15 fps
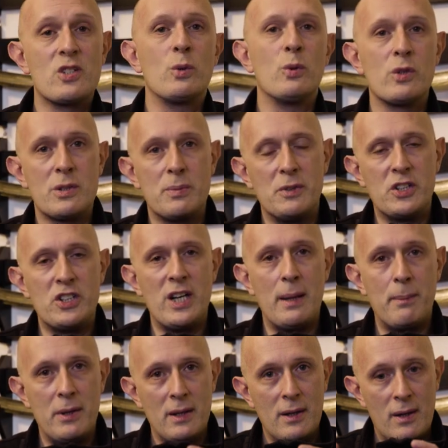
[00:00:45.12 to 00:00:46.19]

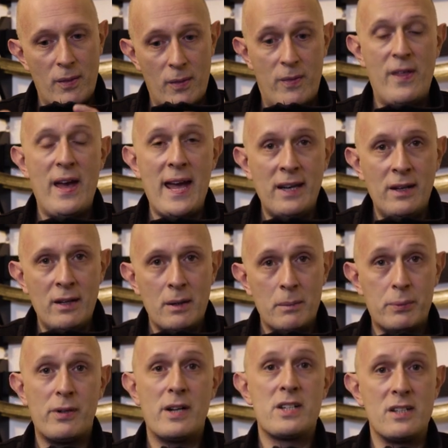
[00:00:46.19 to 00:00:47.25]
swordsmanship then
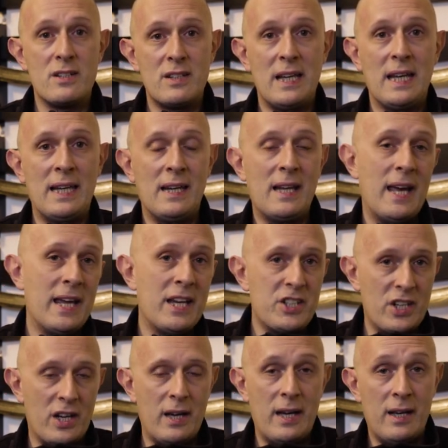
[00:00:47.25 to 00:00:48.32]
present in
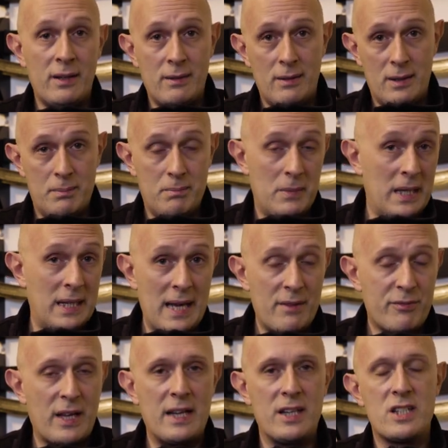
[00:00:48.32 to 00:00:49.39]
Asia and in
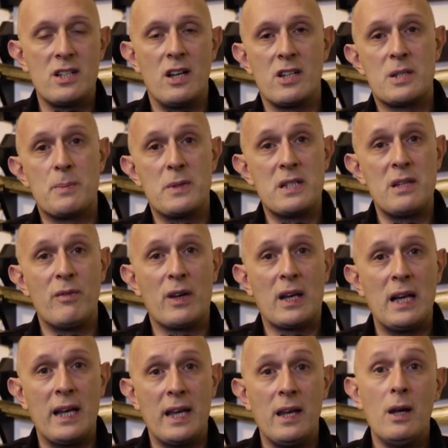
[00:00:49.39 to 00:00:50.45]
Afghanistan
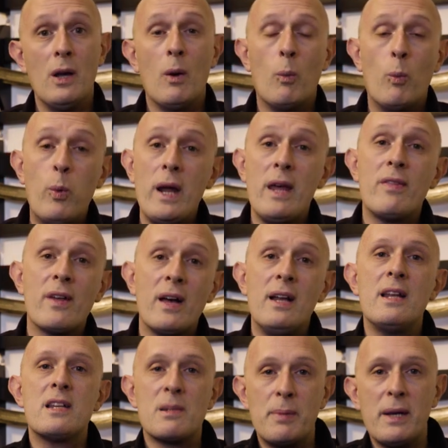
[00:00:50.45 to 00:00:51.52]
specifically with
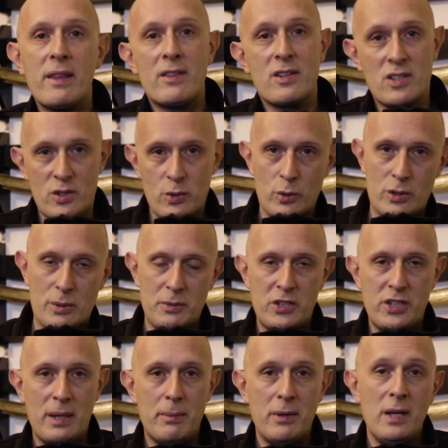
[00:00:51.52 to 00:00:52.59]
Elizabethan
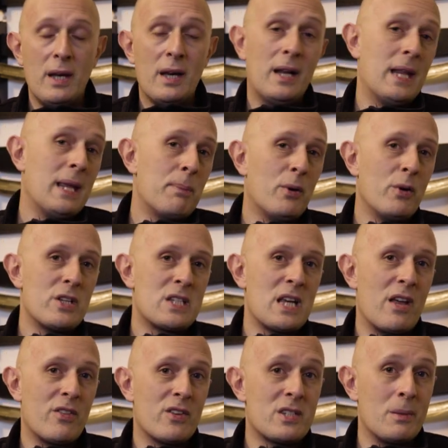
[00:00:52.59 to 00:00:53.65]
swordsmanship, and he points
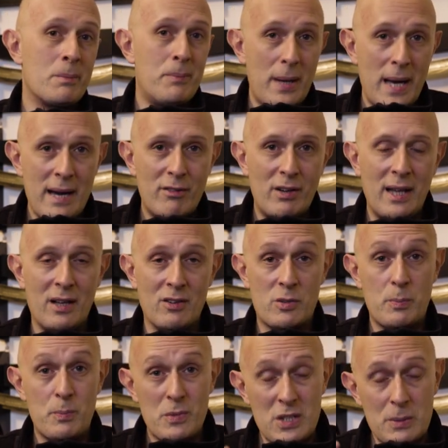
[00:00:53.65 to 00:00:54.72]
out there's some parallels,
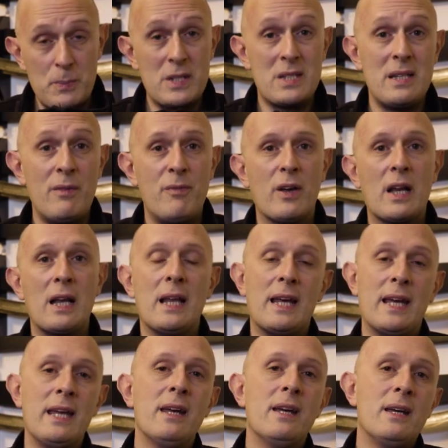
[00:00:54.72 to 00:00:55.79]

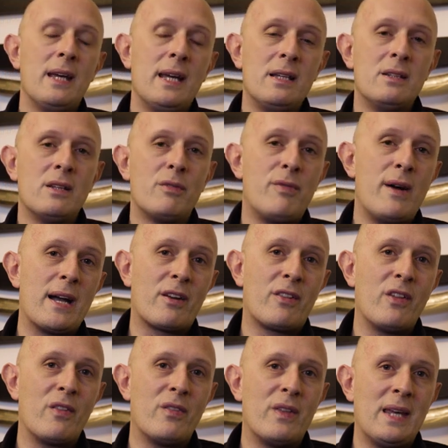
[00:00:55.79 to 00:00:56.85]
specifically in the fact
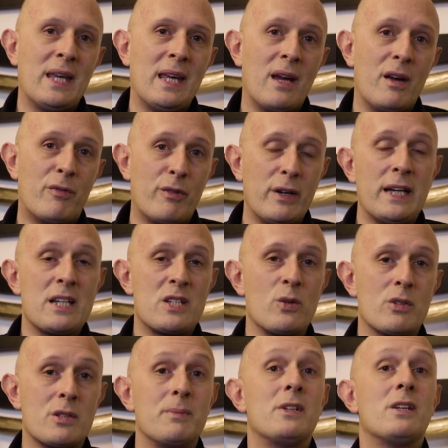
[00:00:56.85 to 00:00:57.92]
that the Afridi
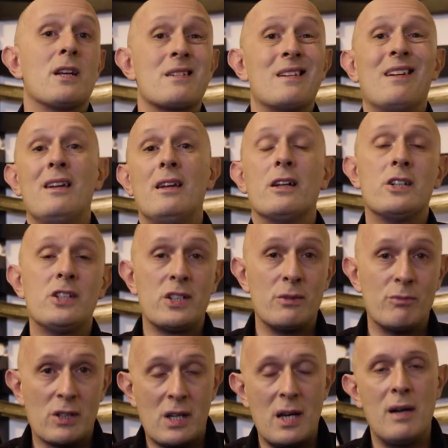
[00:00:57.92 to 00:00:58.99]
swordsman doesn't lunge
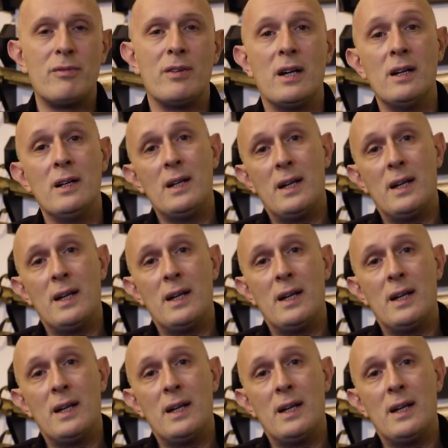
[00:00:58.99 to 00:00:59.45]
and recover,